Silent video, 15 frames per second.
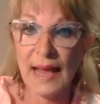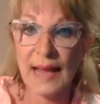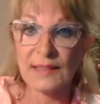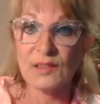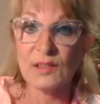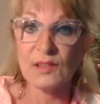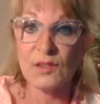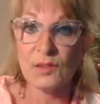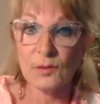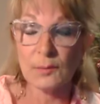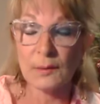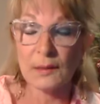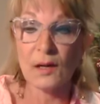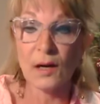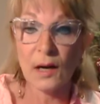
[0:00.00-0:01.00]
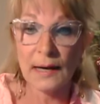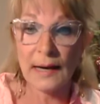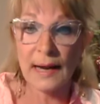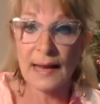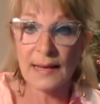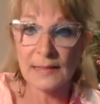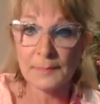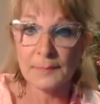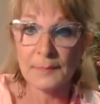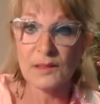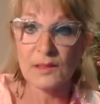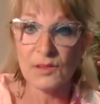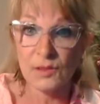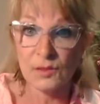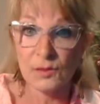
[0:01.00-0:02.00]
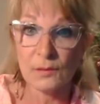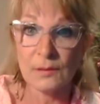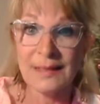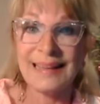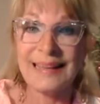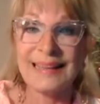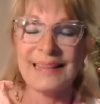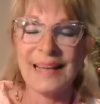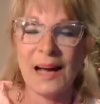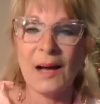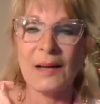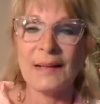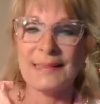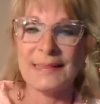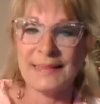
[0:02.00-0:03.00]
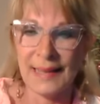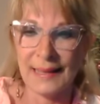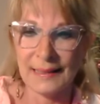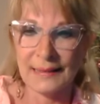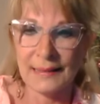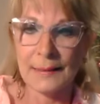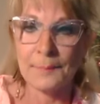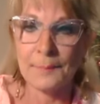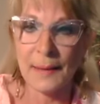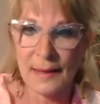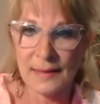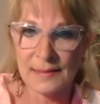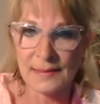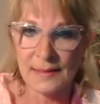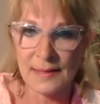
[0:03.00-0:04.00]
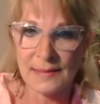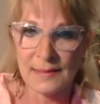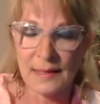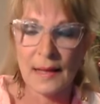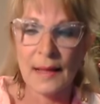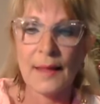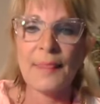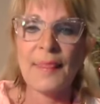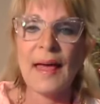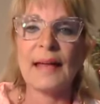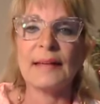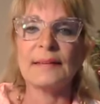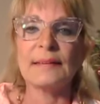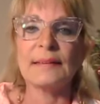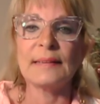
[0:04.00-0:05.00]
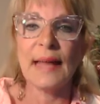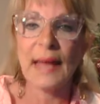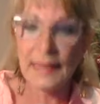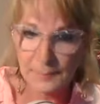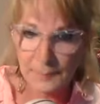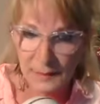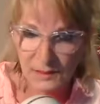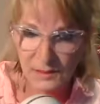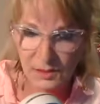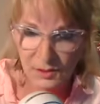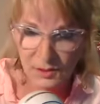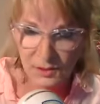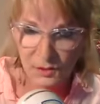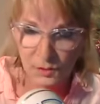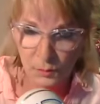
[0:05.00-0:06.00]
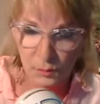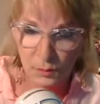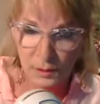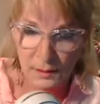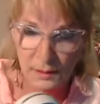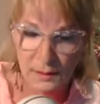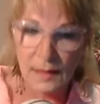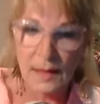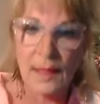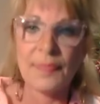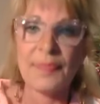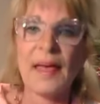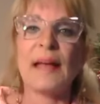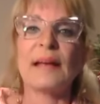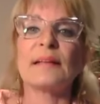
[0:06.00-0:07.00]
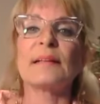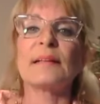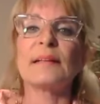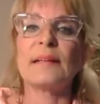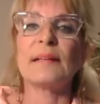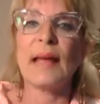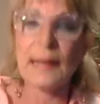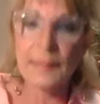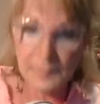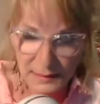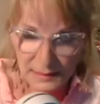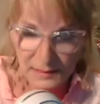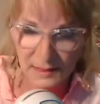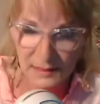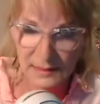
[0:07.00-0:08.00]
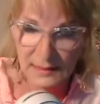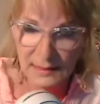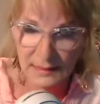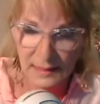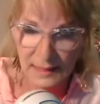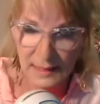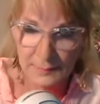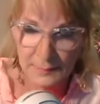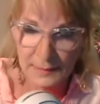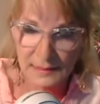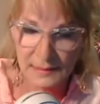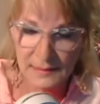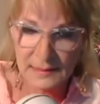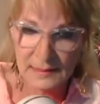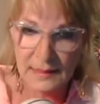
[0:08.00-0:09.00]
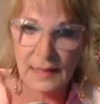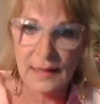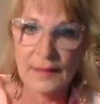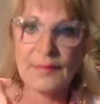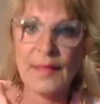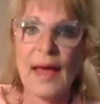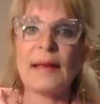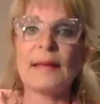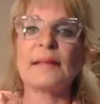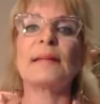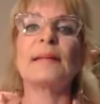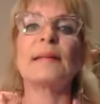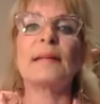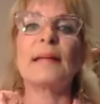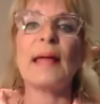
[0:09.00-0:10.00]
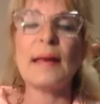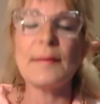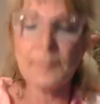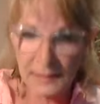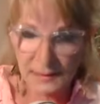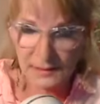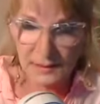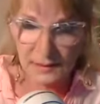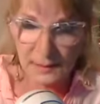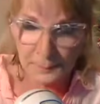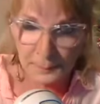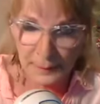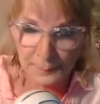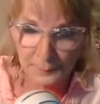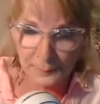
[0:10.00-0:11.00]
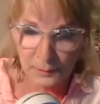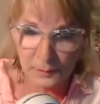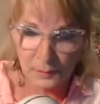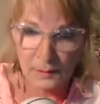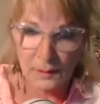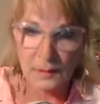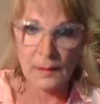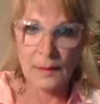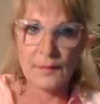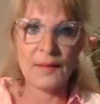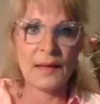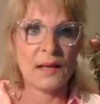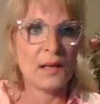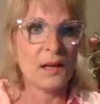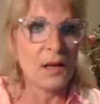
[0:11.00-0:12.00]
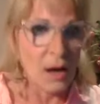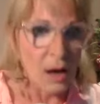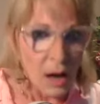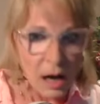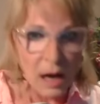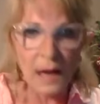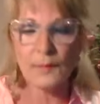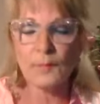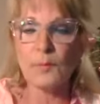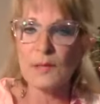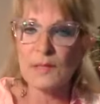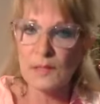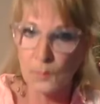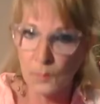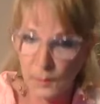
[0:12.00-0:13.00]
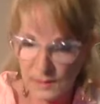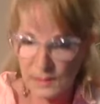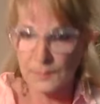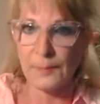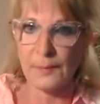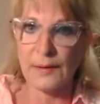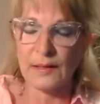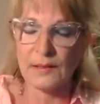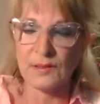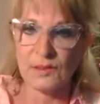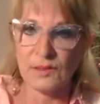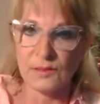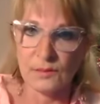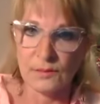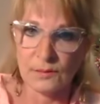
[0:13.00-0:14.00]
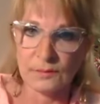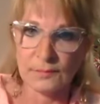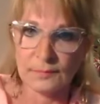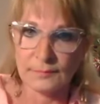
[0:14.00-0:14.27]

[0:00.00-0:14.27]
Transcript: had to do what God asked me to do on a daily basis. That led me to the door, that led me to the alignments, that led me to the people that God was whispering to.